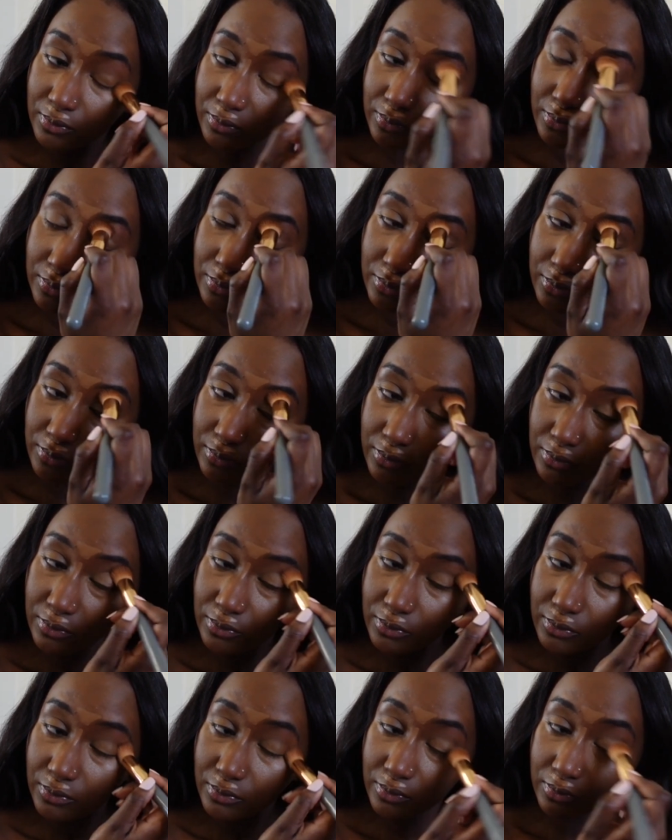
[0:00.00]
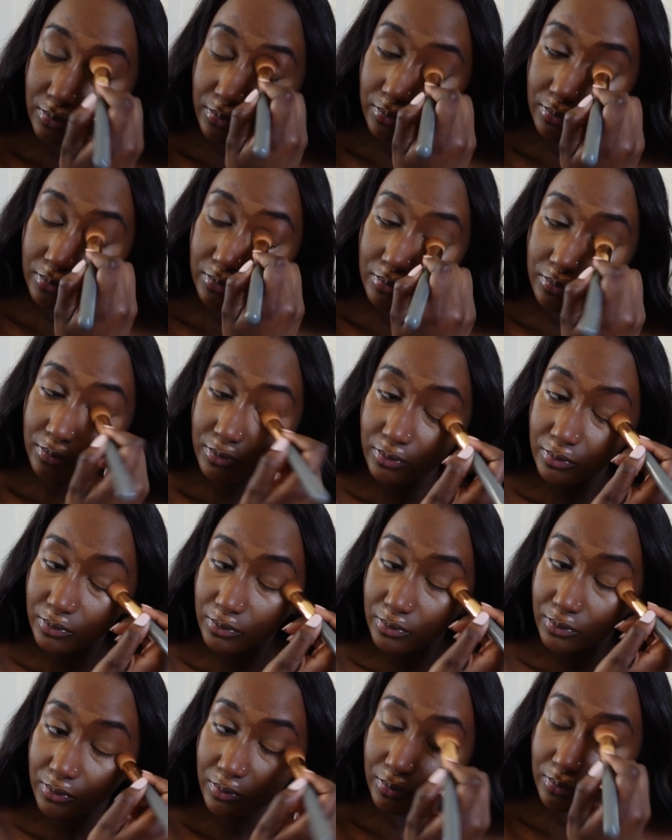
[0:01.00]
Same thing here. I do
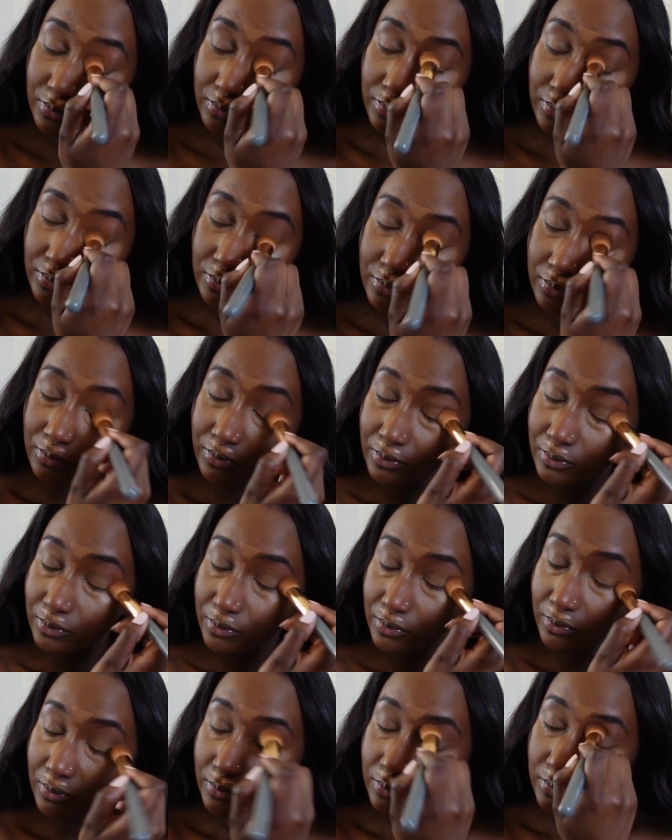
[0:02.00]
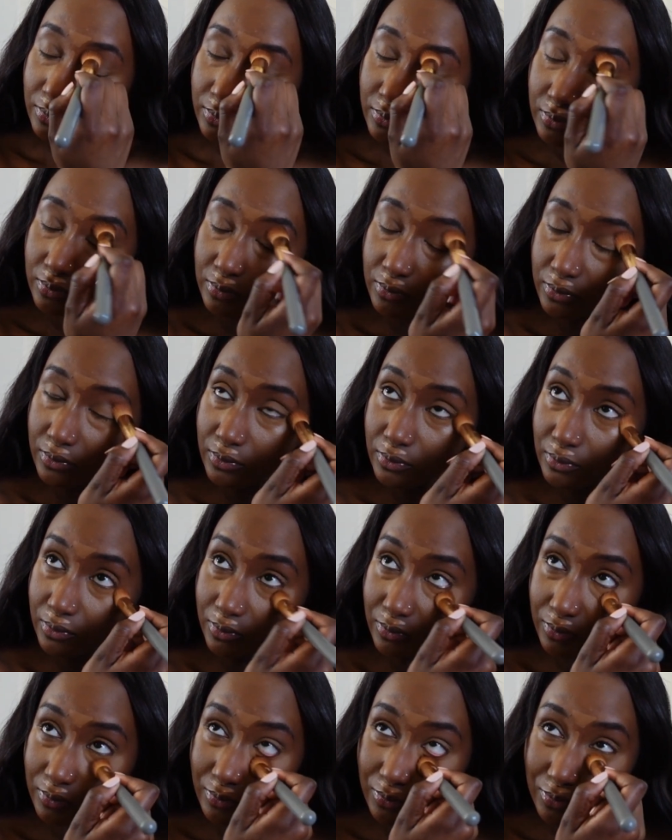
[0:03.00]
not like to drag it. I just blend
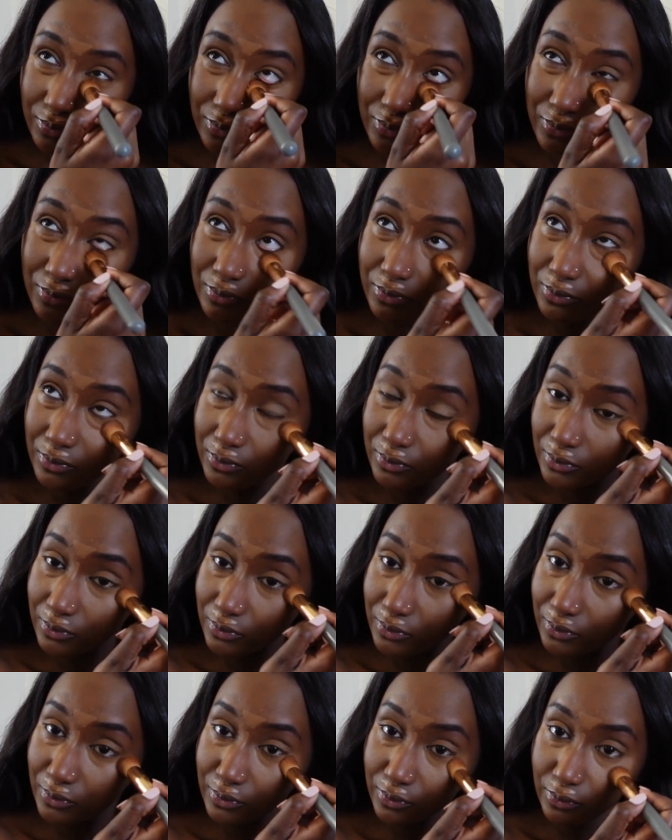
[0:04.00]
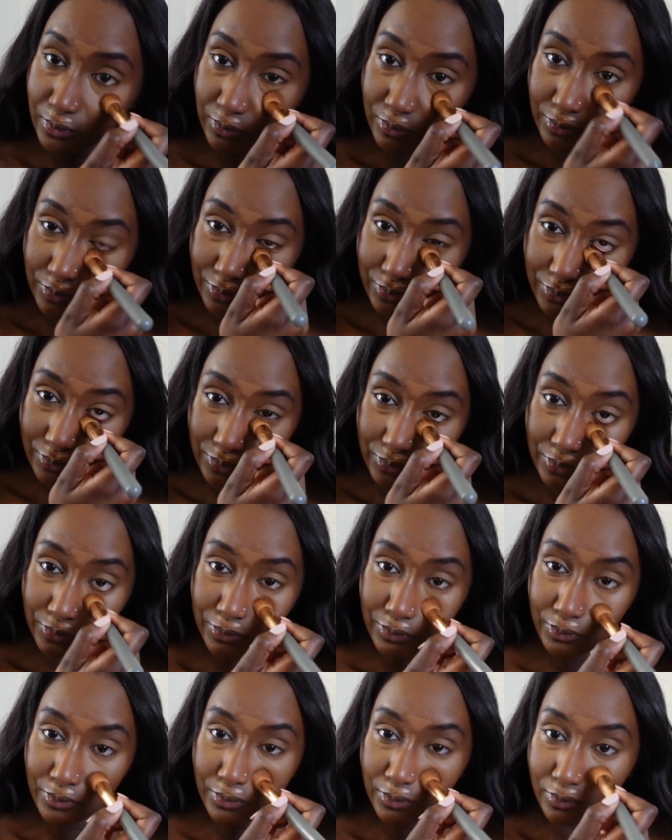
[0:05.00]
it out, up and down,
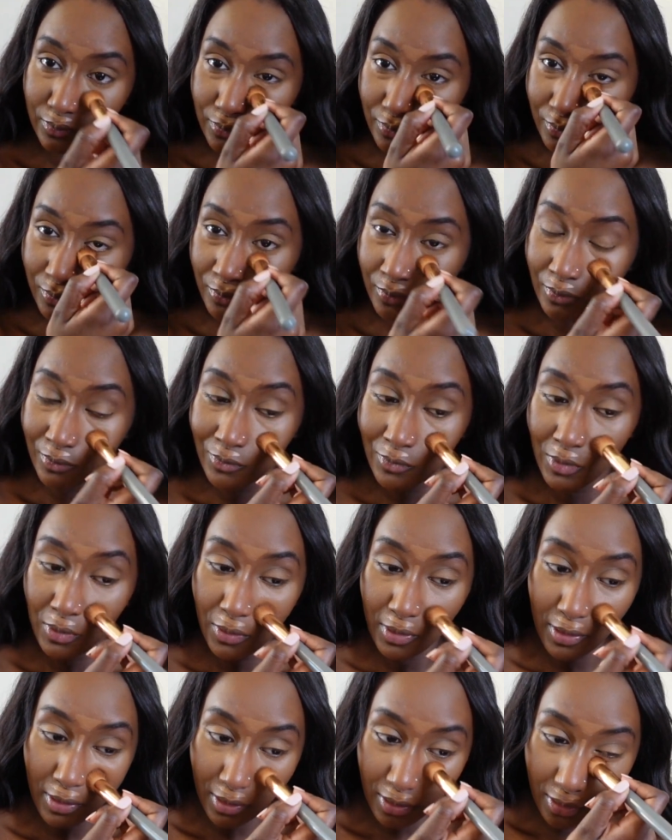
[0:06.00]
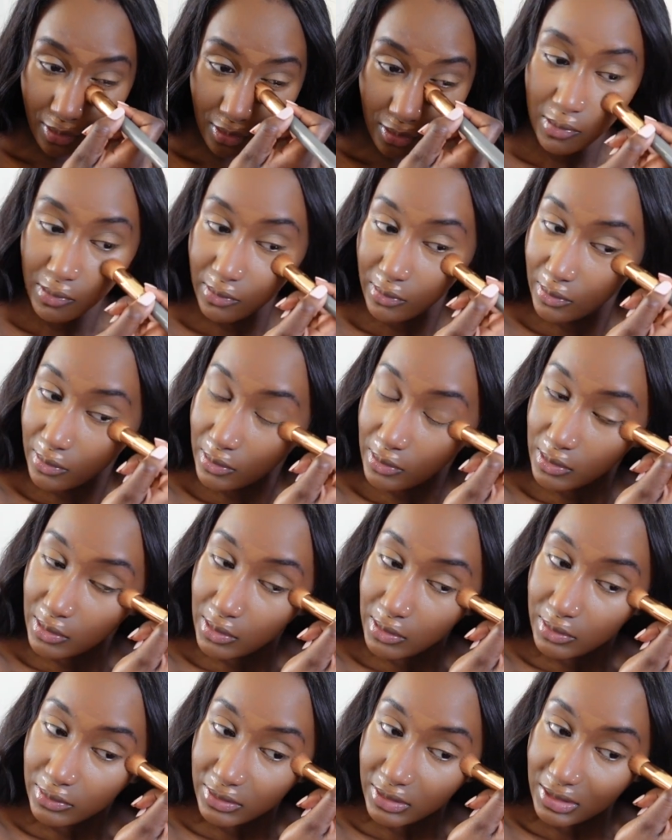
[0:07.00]
up and down, up and down.
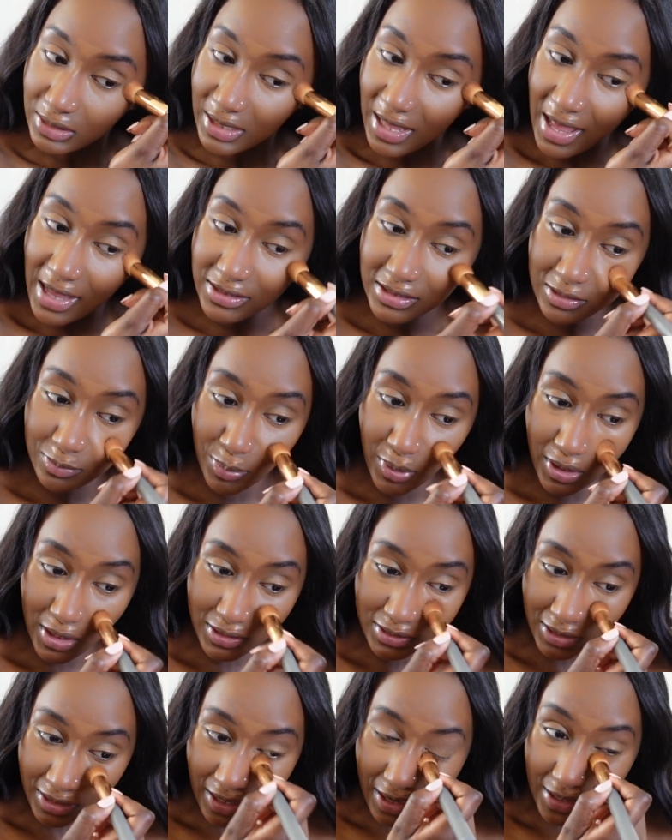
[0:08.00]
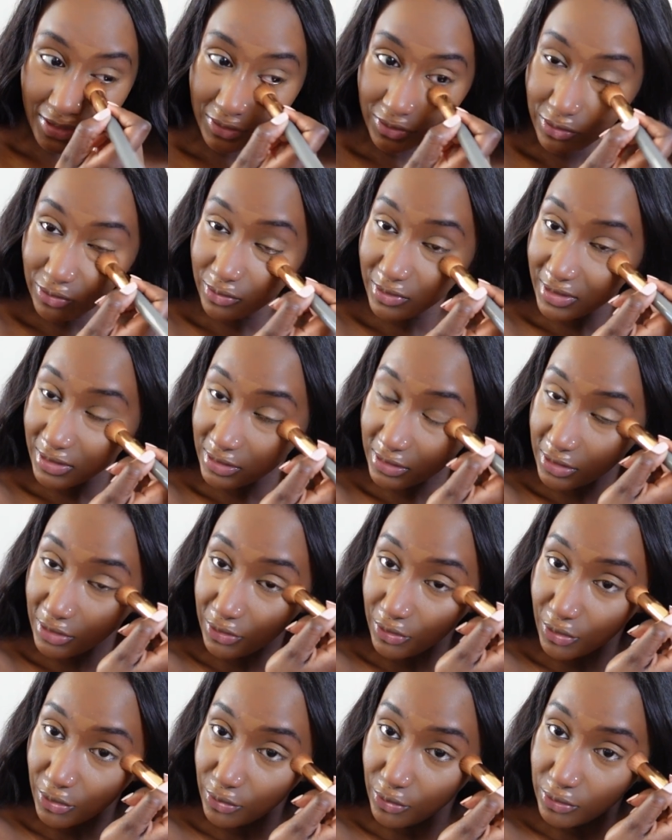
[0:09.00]
The last part that I do is the
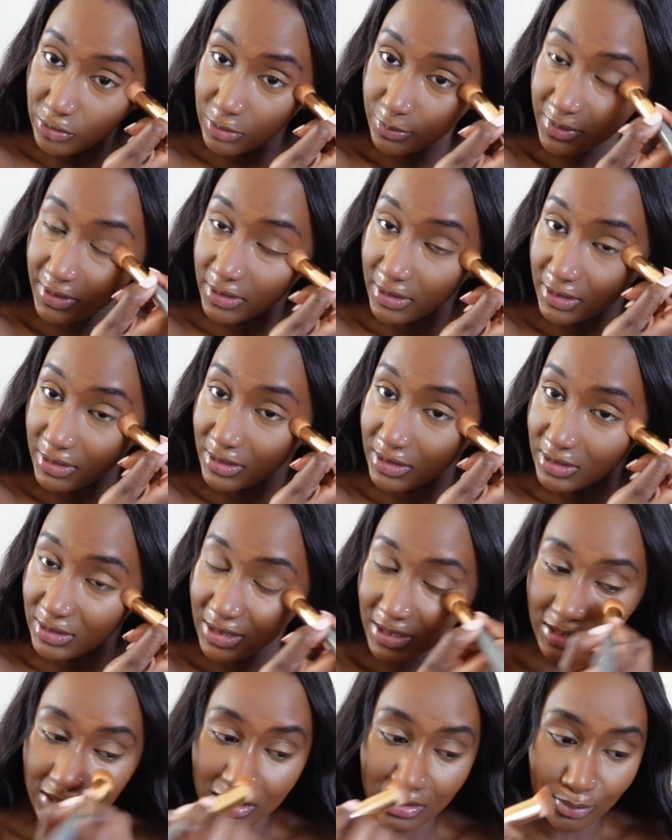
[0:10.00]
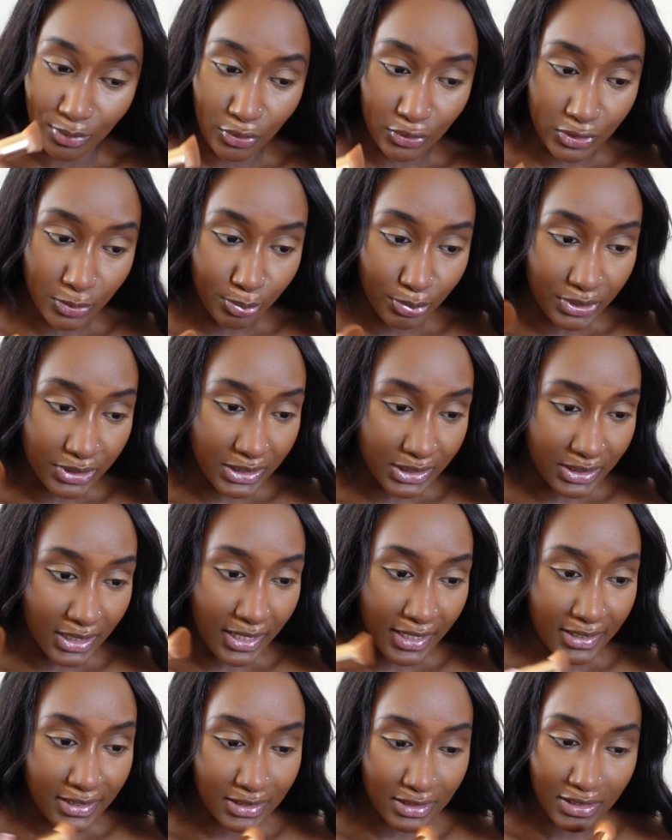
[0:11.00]
nose, because that's the most
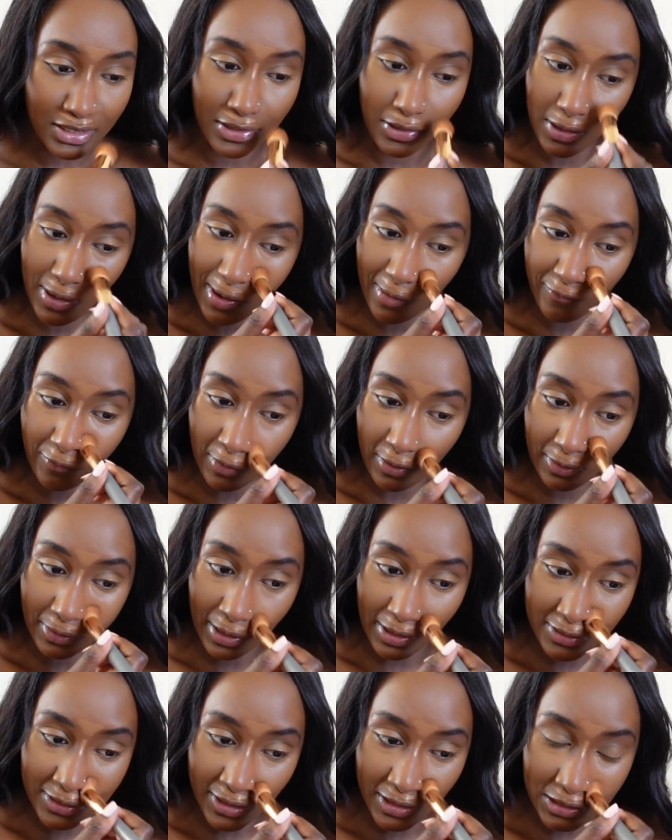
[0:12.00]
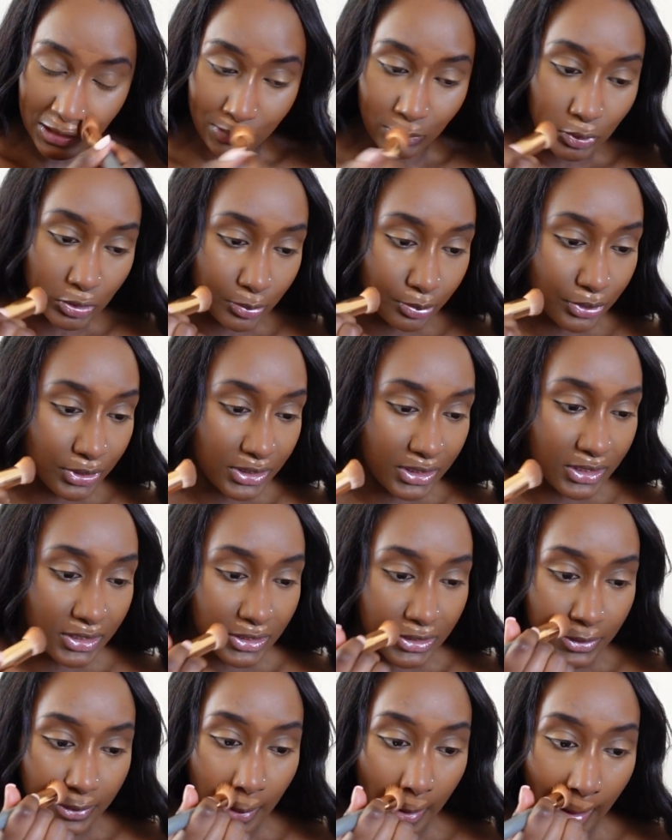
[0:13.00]
precise, and I think that takes the most
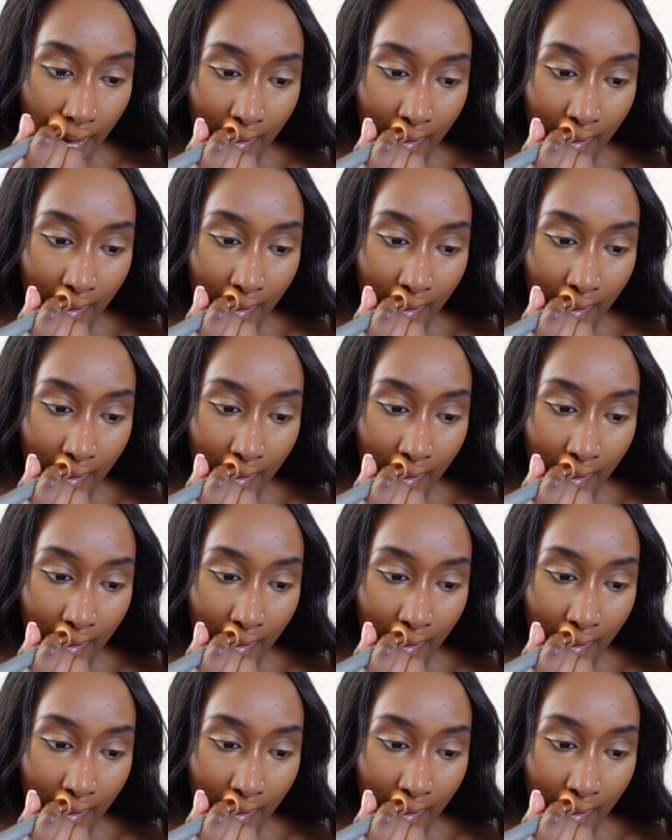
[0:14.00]
precision.